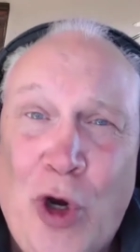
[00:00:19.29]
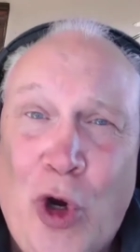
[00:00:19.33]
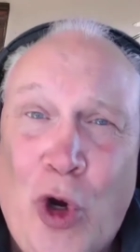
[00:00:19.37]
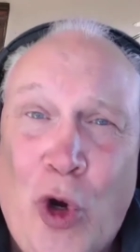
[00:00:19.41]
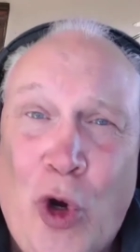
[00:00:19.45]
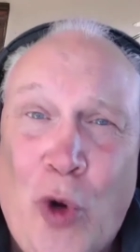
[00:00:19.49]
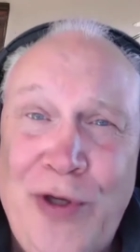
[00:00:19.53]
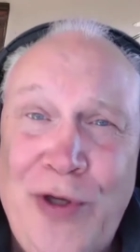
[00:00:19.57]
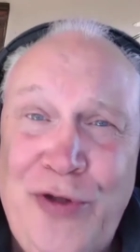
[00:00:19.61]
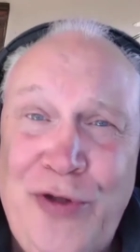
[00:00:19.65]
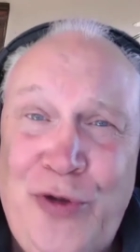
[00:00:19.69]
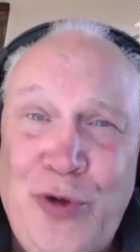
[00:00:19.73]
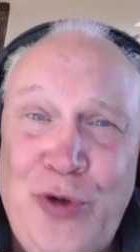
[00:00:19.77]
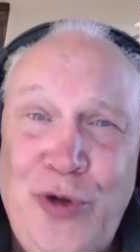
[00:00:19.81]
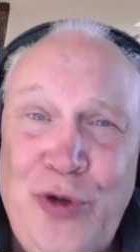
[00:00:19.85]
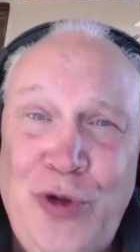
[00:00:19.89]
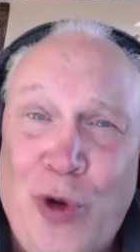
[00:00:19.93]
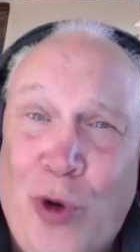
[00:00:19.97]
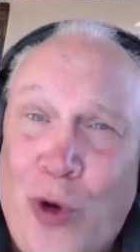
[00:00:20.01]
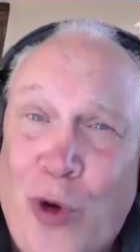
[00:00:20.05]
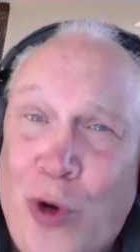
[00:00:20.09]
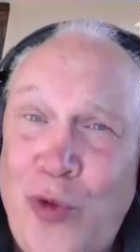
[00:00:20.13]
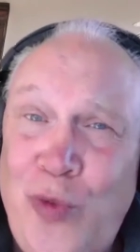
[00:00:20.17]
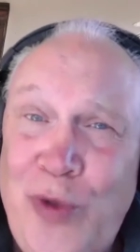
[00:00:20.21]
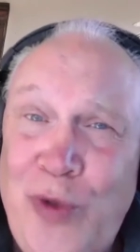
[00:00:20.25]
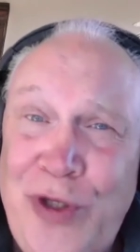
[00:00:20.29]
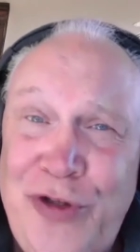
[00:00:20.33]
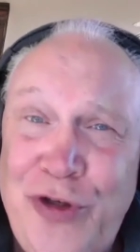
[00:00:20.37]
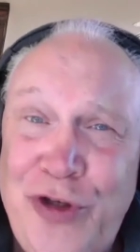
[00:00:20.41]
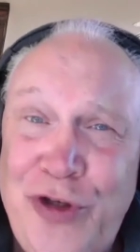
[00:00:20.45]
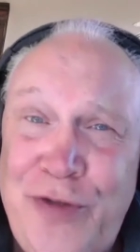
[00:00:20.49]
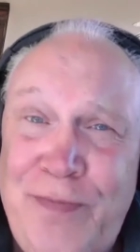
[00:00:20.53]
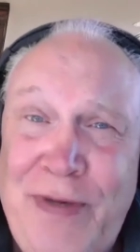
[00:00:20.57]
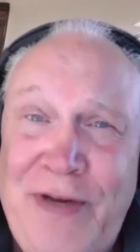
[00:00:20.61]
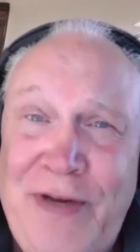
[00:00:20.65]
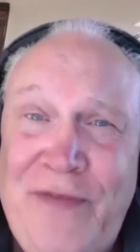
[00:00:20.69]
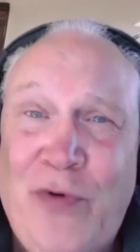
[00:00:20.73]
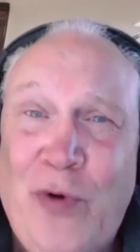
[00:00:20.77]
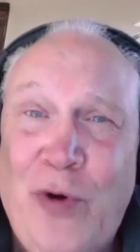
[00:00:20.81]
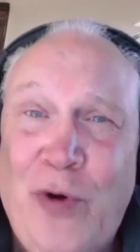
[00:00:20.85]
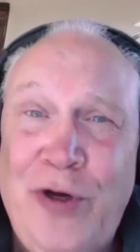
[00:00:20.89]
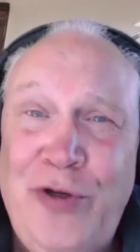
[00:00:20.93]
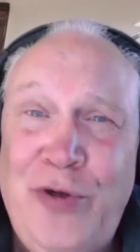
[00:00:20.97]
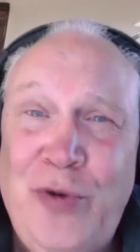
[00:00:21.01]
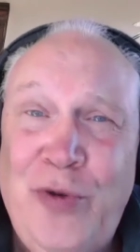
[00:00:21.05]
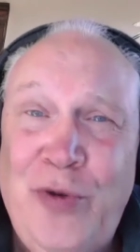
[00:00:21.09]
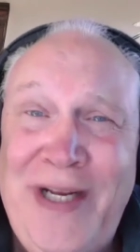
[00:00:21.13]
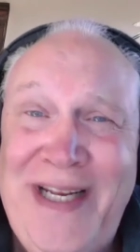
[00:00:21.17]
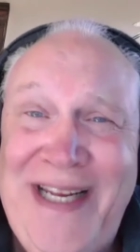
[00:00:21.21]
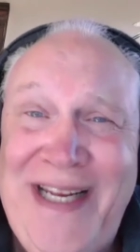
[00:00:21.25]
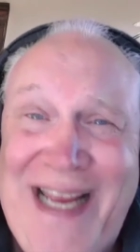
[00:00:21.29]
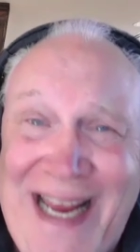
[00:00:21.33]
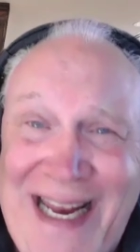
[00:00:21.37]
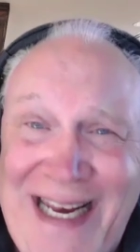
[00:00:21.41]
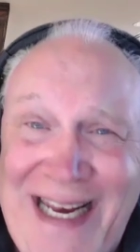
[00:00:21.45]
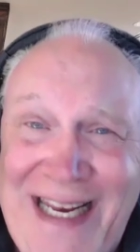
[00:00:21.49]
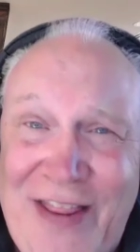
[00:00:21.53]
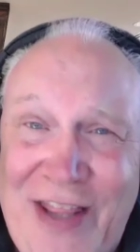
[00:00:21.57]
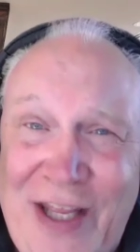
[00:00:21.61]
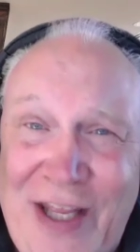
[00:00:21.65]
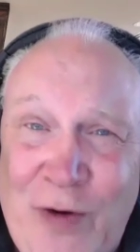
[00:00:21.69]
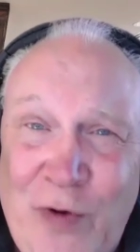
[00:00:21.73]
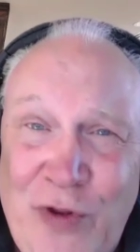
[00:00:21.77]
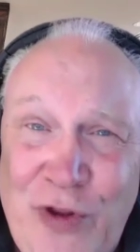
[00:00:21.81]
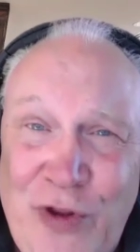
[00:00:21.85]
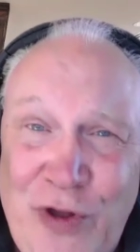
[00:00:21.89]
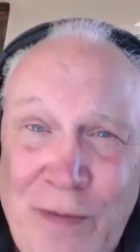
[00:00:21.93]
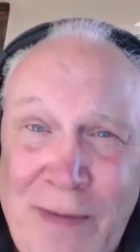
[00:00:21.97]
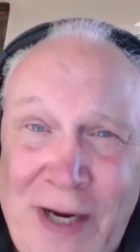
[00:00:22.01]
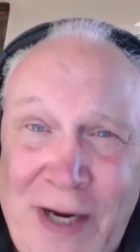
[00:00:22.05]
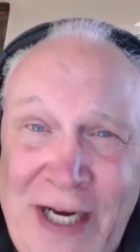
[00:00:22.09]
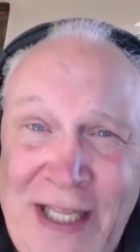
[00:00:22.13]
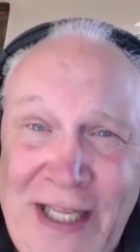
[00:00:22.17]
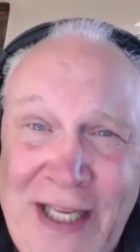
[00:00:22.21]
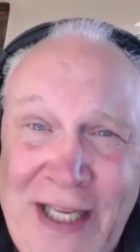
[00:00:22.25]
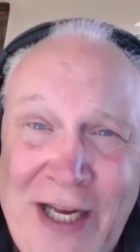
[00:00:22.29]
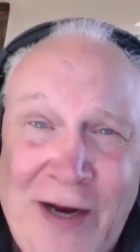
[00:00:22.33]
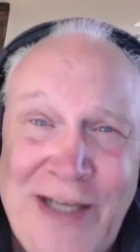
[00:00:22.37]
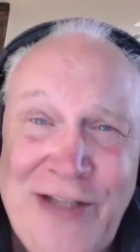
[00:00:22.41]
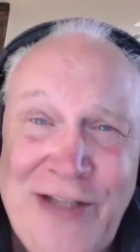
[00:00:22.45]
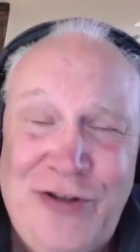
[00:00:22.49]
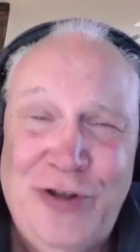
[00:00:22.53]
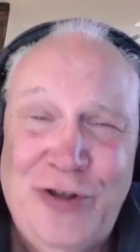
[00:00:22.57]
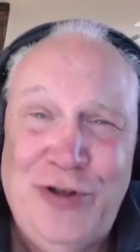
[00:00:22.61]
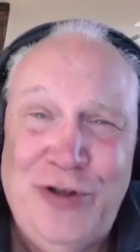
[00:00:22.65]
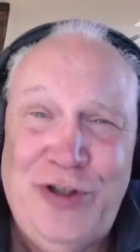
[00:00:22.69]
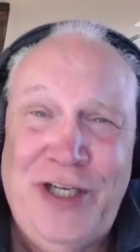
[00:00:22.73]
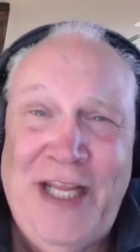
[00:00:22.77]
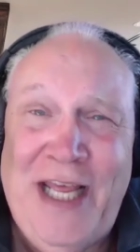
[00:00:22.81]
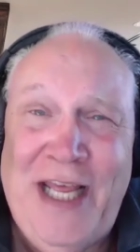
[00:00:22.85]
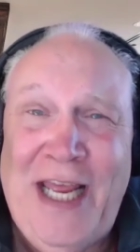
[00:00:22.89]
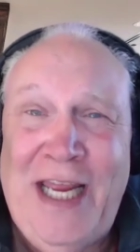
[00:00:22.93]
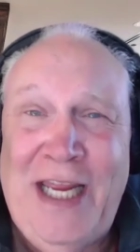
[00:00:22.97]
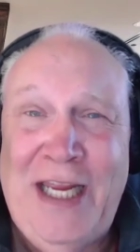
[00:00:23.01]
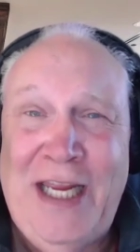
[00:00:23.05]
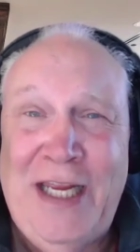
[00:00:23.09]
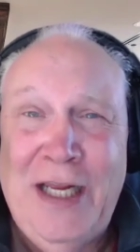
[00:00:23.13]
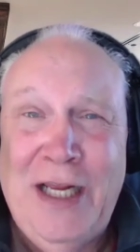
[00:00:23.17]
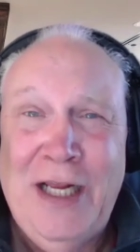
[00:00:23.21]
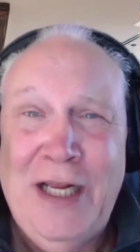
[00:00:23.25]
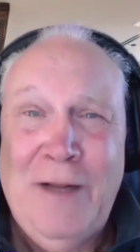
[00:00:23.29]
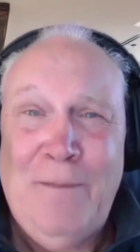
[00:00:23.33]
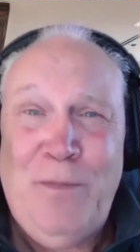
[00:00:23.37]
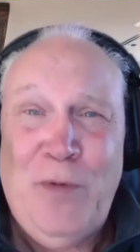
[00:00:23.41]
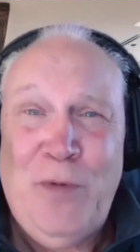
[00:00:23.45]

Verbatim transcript: Always do your own research before doing anything with your money. All right, so today